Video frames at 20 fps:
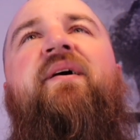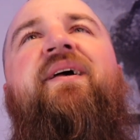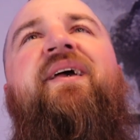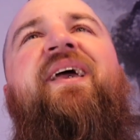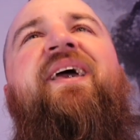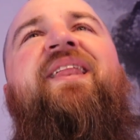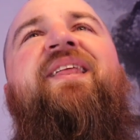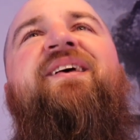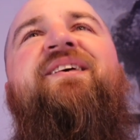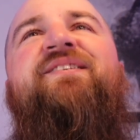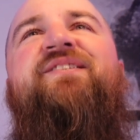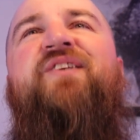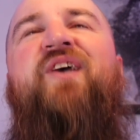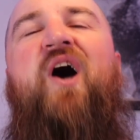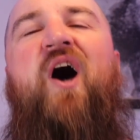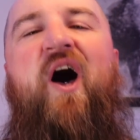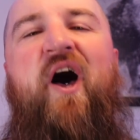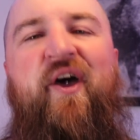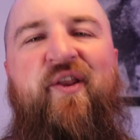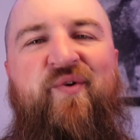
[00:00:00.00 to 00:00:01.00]
It is
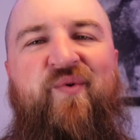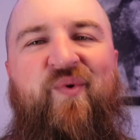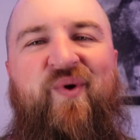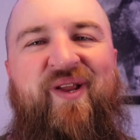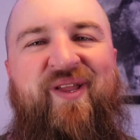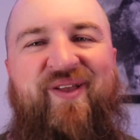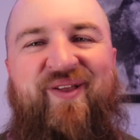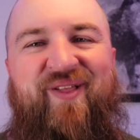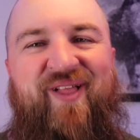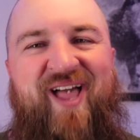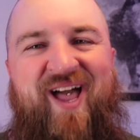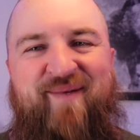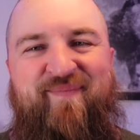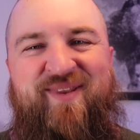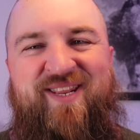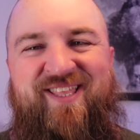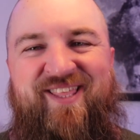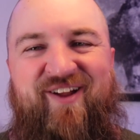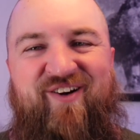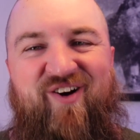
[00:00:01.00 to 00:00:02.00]
unreal how
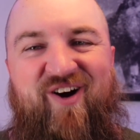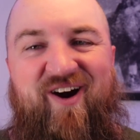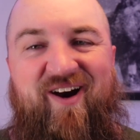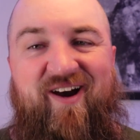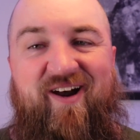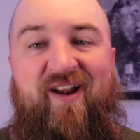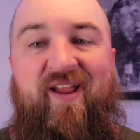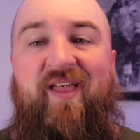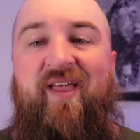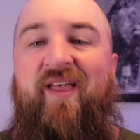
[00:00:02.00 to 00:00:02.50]
many there are.